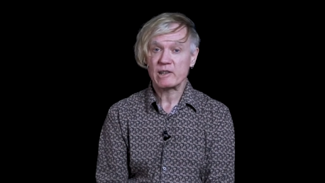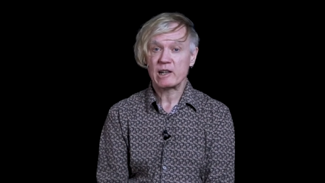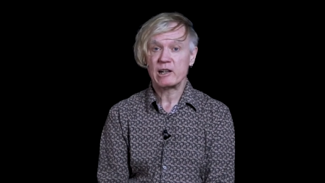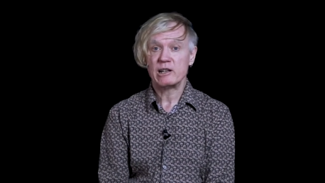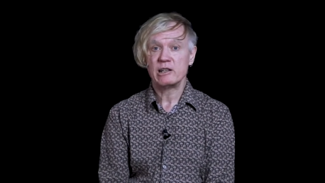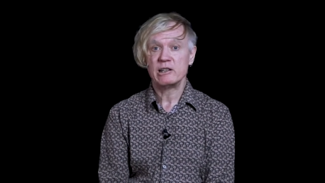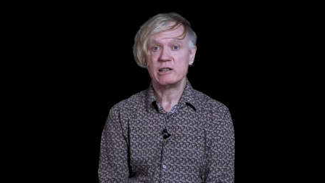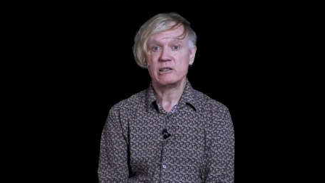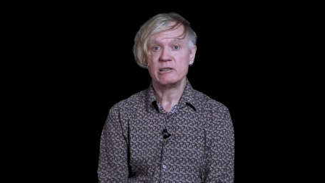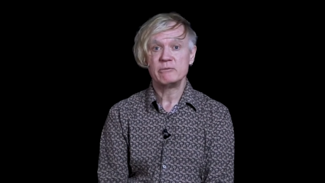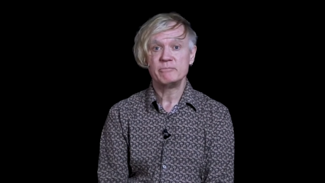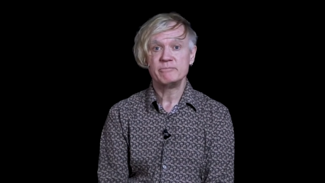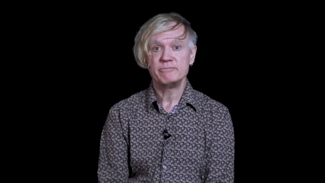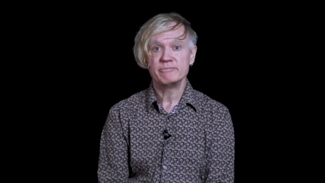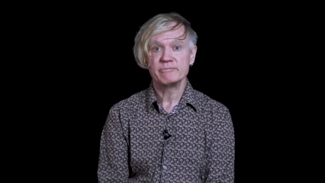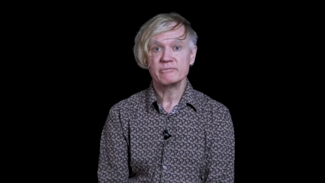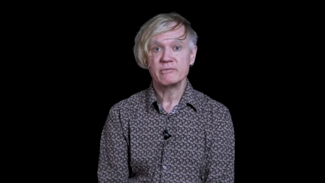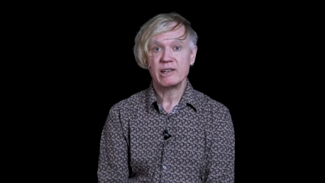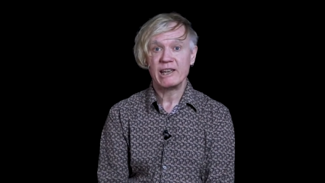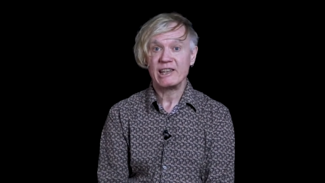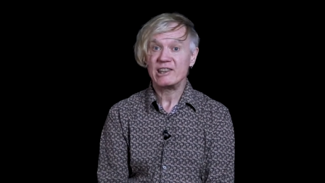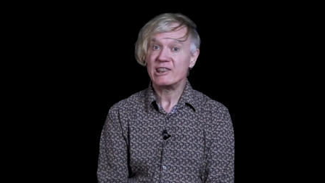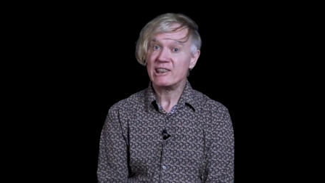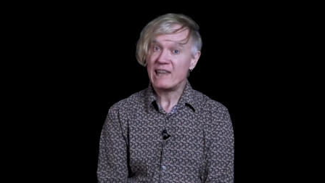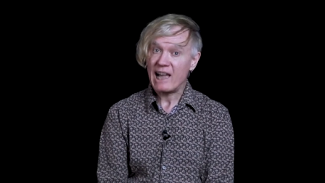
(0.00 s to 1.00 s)
Uh,
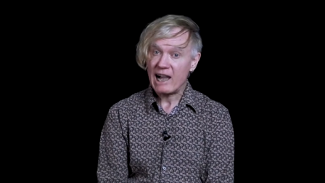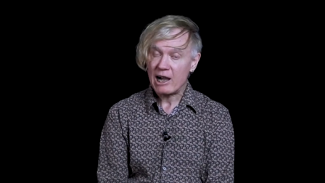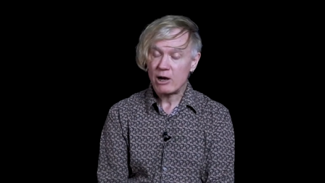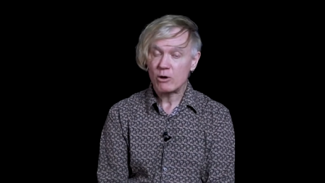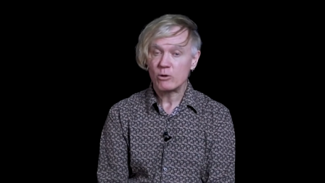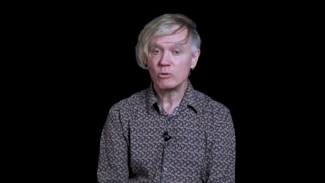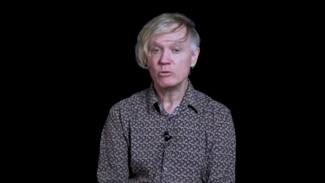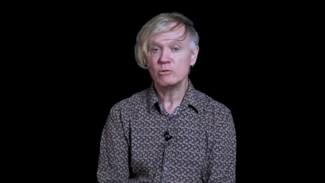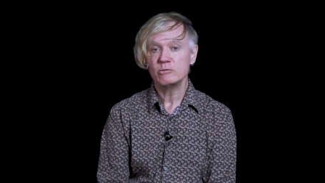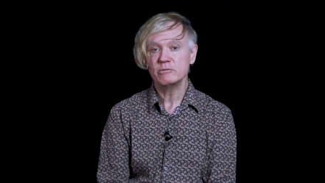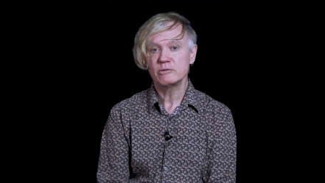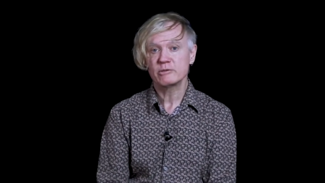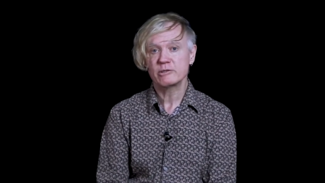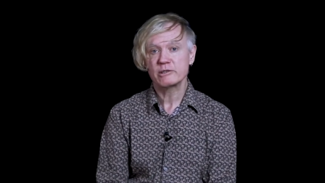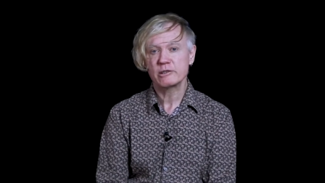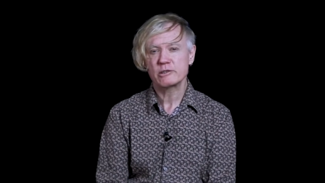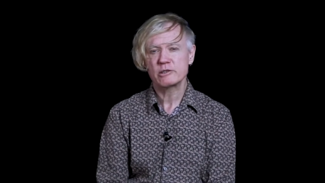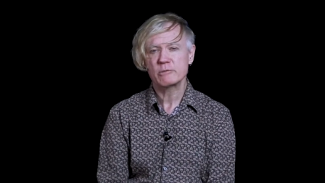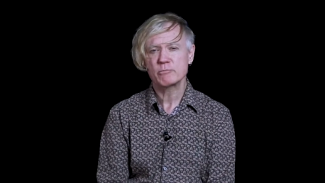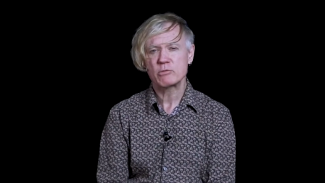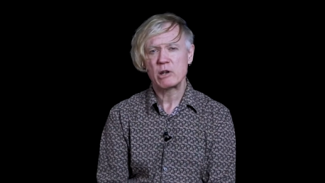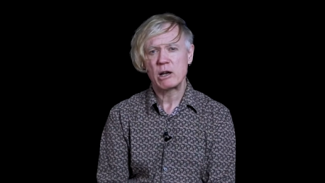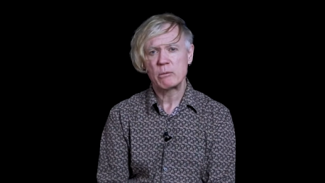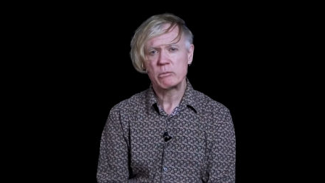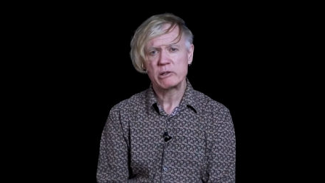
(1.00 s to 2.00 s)
and now
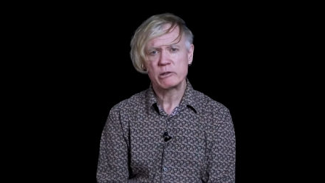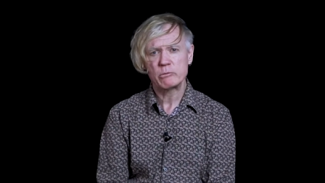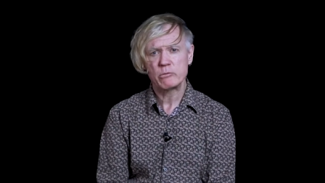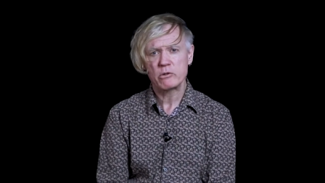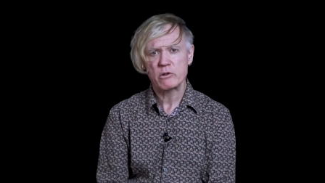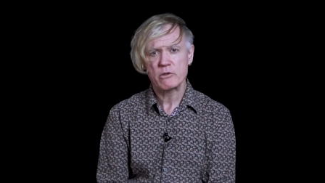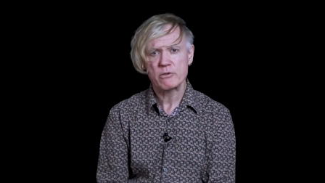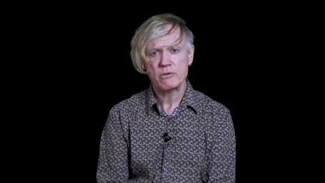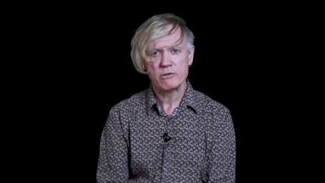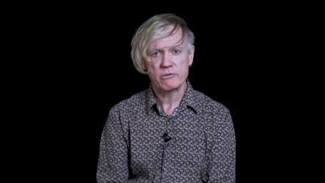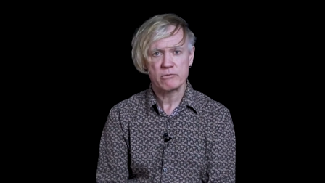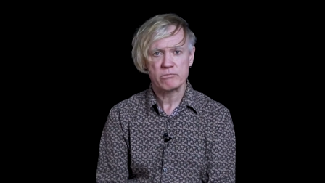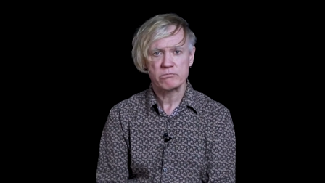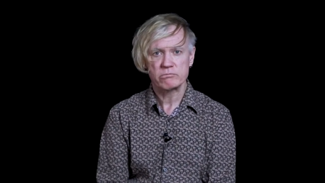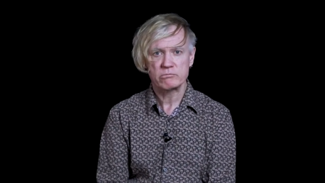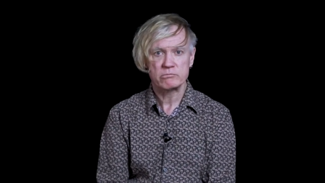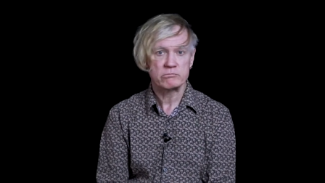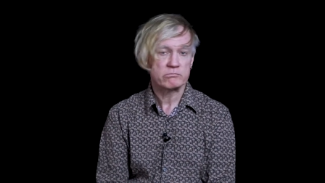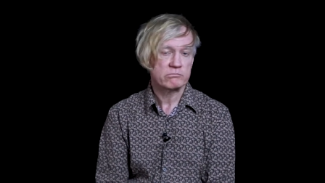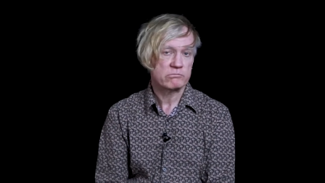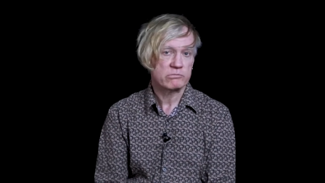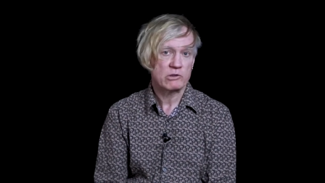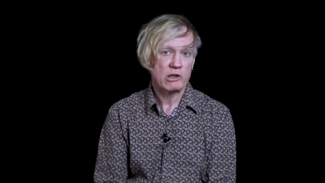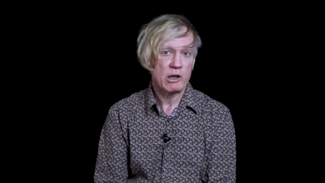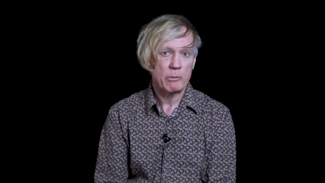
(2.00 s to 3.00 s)
it's probably worth a
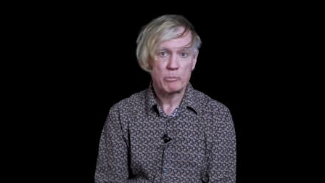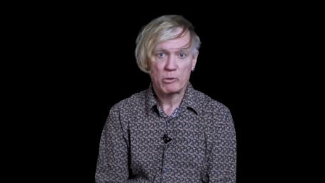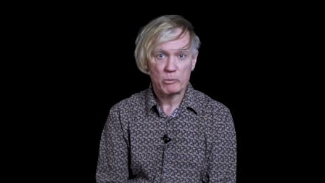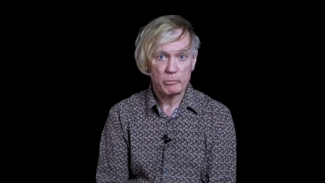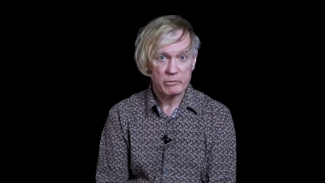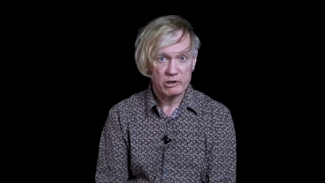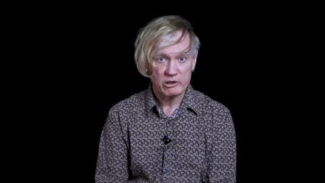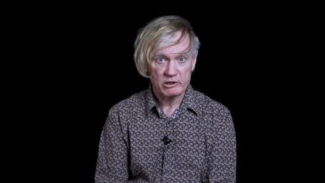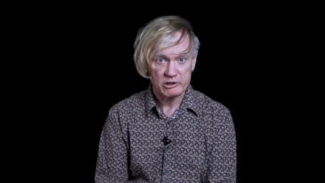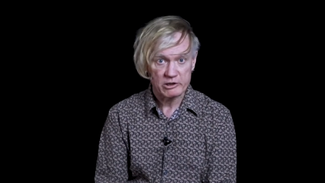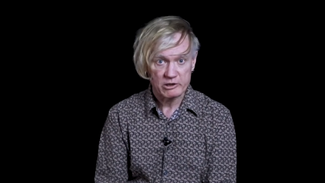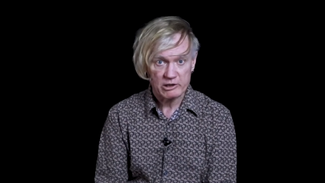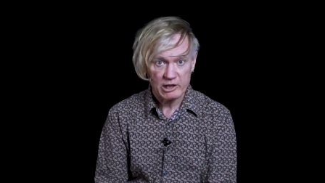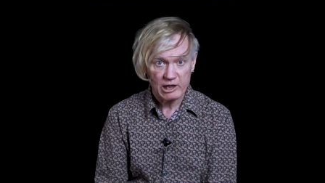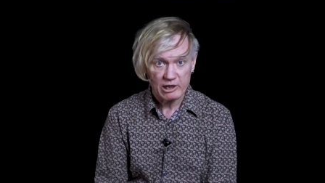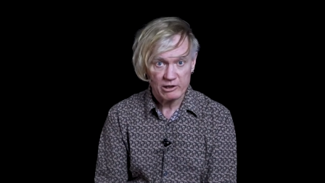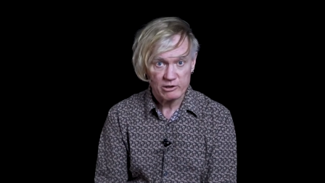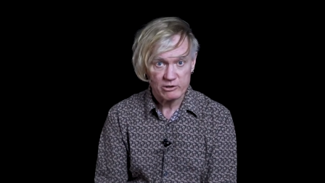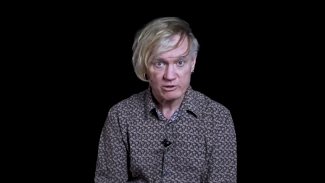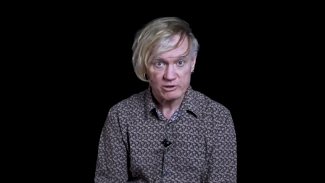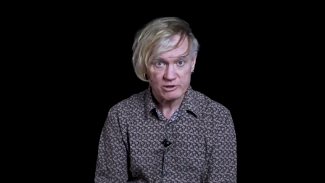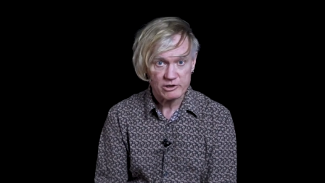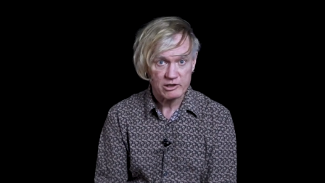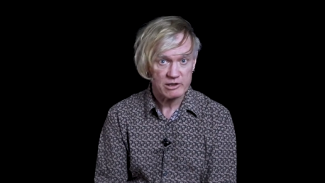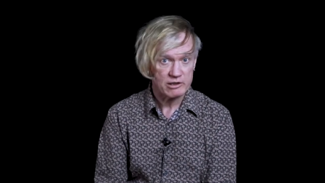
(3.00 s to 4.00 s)
hmm, couple million
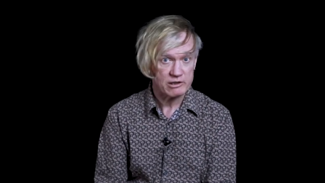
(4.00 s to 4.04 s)
dollars.